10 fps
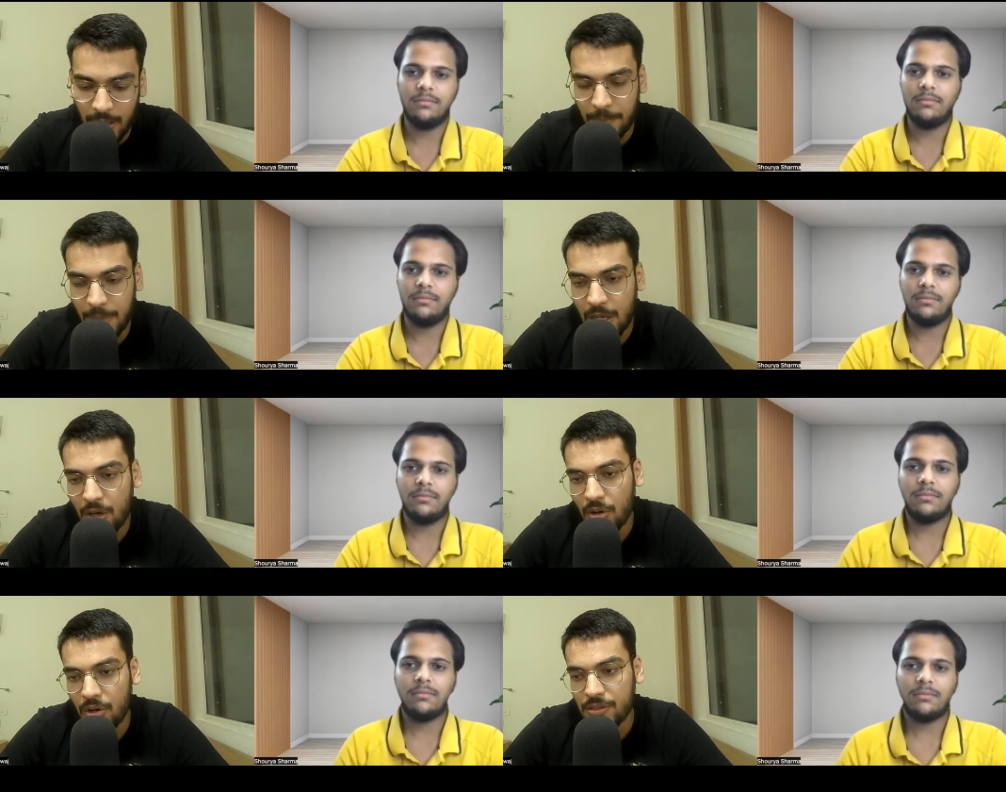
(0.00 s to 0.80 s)

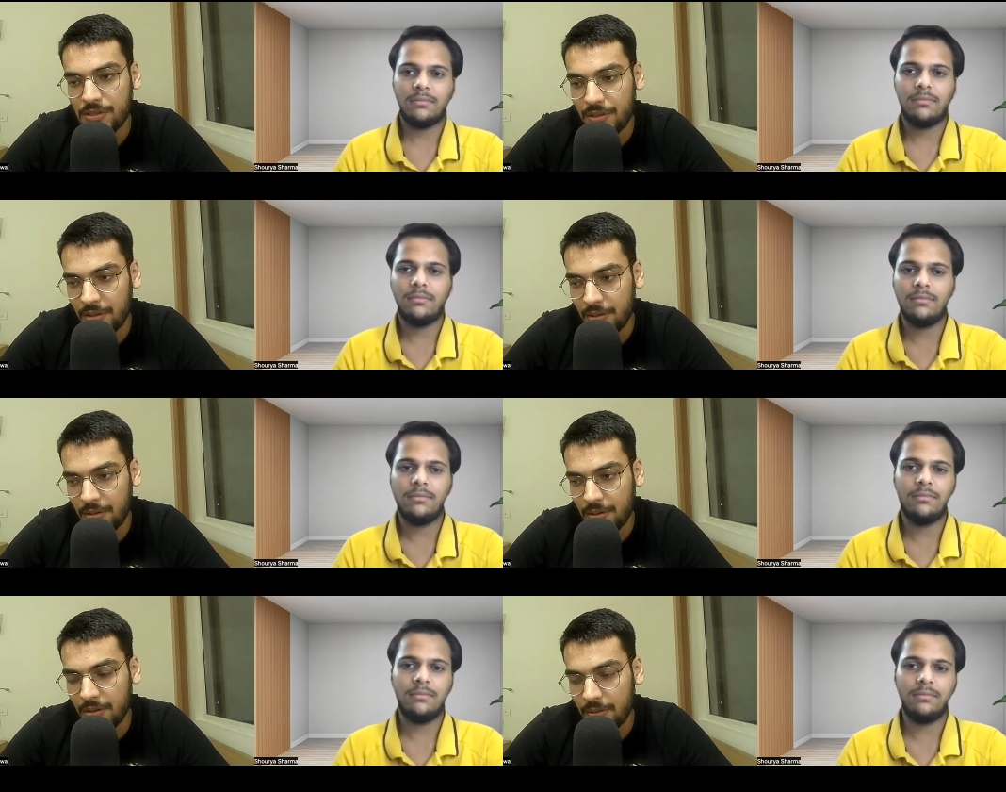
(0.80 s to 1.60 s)
Speaker 1: because
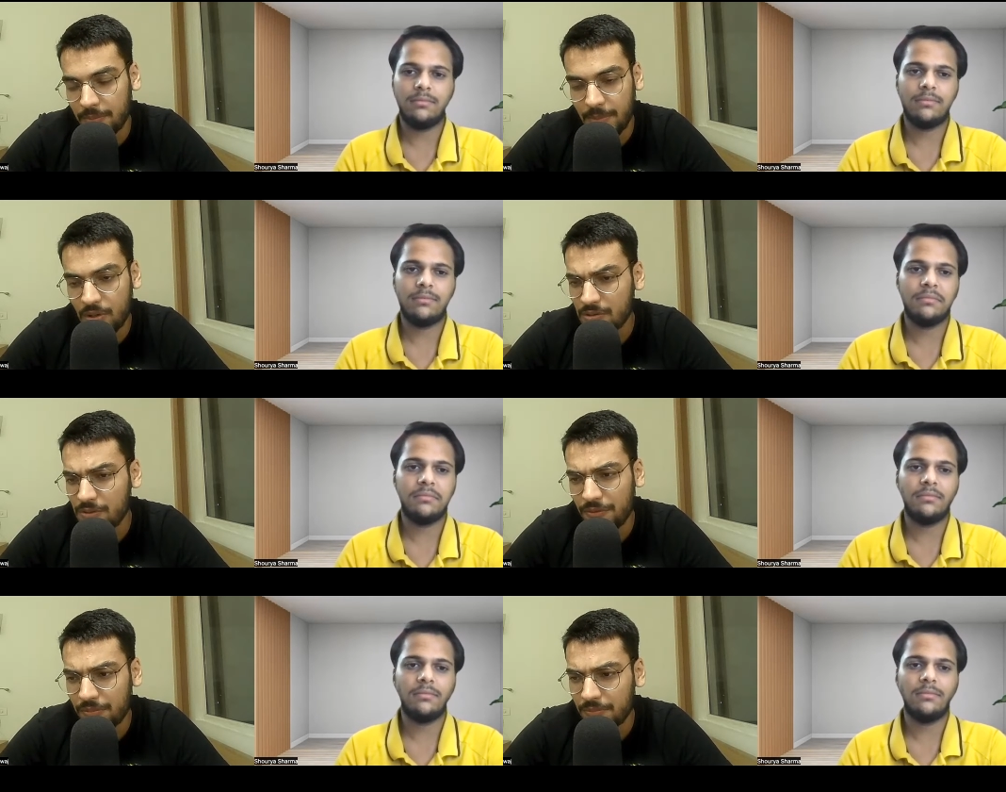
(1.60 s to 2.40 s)
uh, because of,
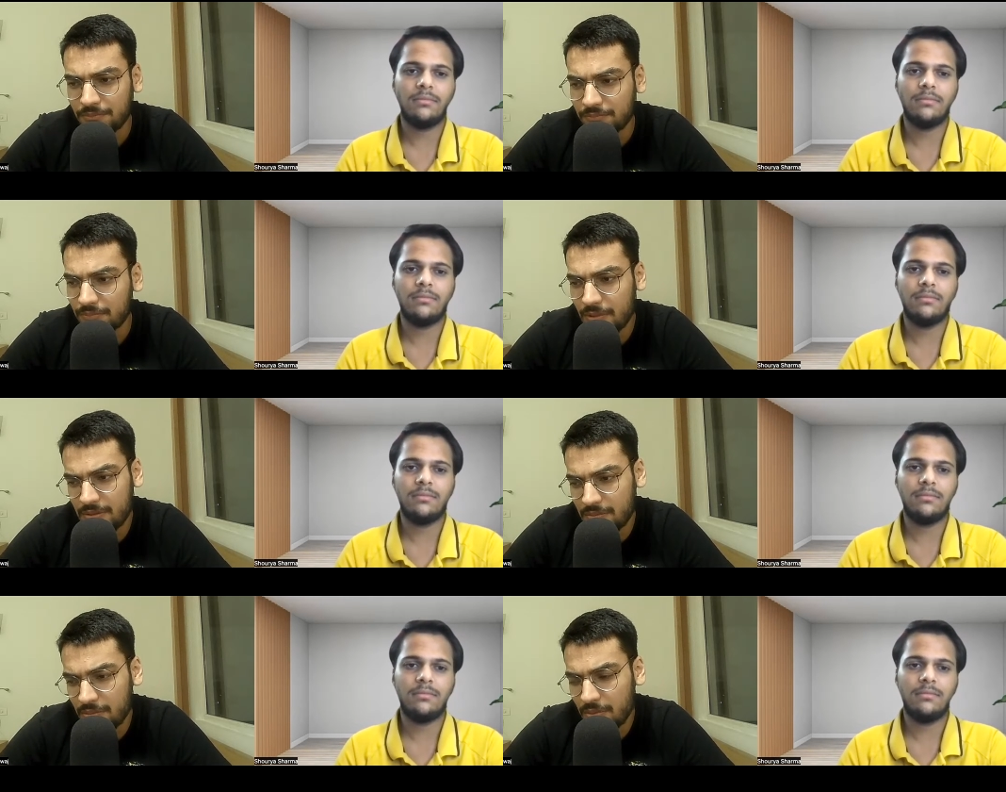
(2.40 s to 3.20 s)

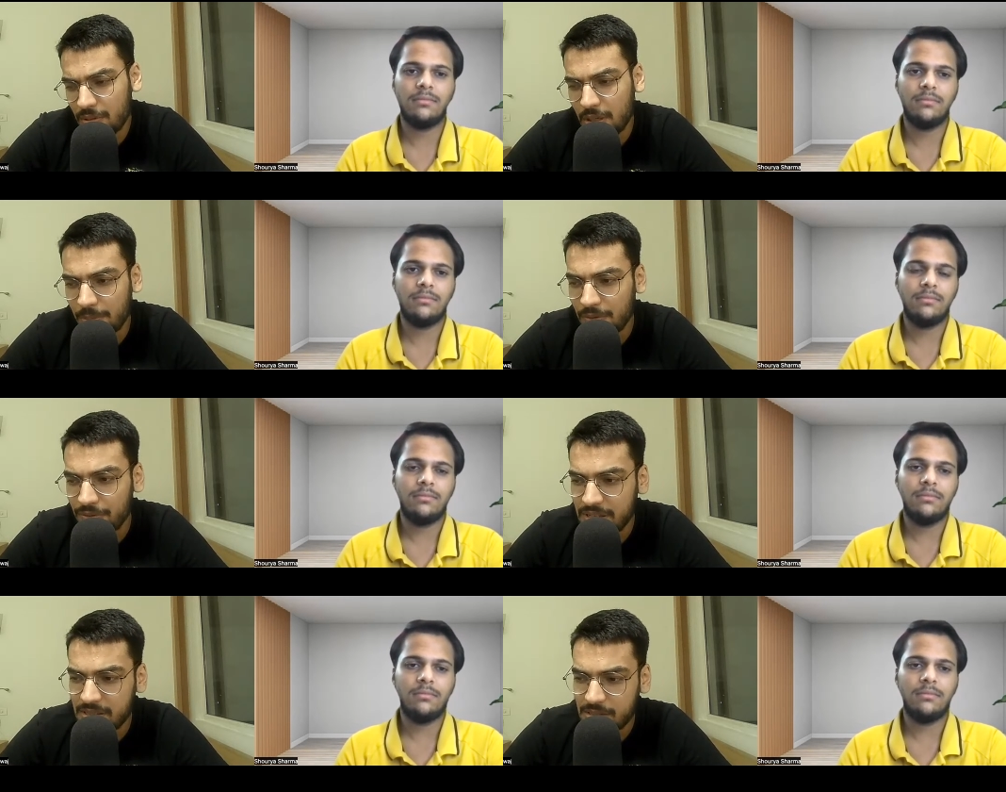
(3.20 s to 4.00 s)
you know, a couple of reasons,